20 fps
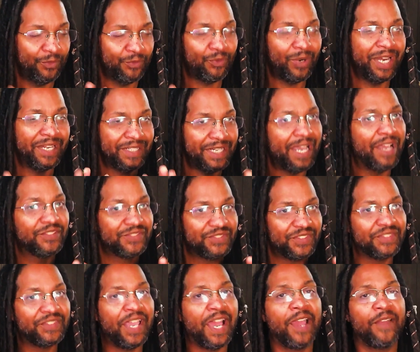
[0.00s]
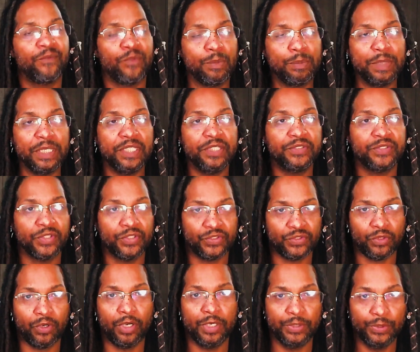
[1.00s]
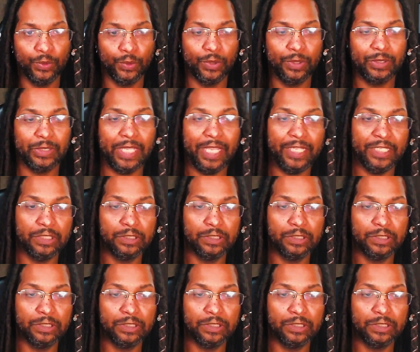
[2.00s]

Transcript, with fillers: right now is the time for me to start doing like